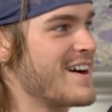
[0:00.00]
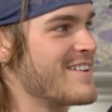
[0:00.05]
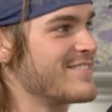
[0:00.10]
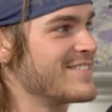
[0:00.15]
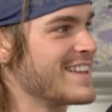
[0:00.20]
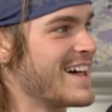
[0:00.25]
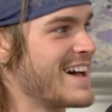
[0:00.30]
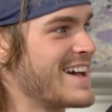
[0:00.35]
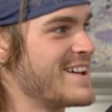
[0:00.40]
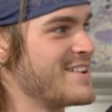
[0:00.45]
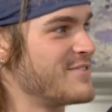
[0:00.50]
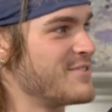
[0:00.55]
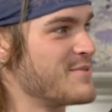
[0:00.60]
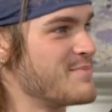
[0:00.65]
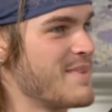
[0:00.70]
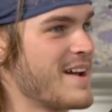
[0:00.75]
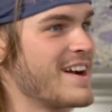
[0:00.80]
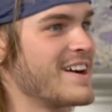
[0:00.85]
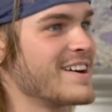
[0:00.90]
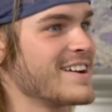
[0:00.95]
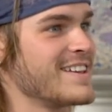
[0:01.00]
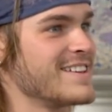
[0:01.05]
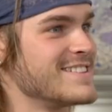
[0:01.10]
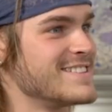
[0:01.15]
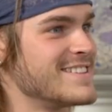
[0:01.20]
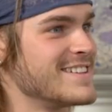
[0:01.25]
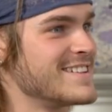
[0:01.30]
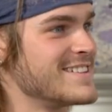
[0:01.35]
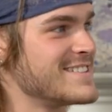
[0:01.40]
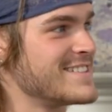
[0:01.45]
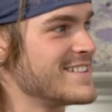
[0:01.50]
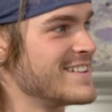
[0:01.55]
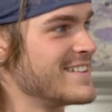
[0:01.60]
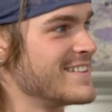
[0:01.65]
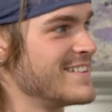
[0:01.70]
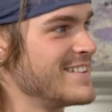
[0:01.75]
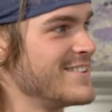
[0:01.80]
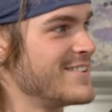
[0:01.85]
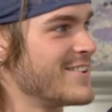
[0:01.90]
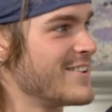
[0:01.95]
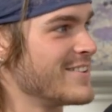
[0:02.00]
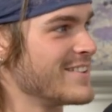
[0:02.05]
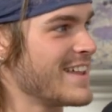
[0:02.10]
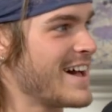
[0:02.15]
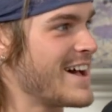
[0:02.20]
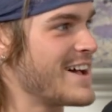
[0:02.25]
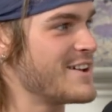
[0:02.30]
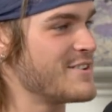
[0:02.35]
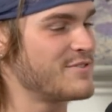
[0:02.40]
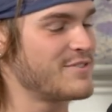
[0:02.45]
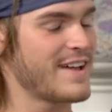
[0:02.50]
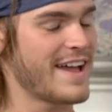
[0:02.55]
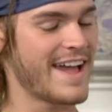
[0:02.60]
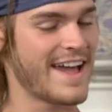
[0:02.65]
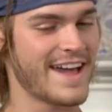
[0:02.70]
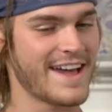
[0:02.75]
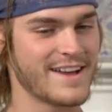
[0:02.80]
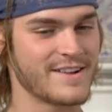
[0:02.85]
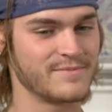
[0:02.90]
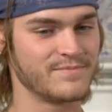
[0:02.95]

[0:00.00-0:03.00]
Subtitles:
life, American citizen, life. And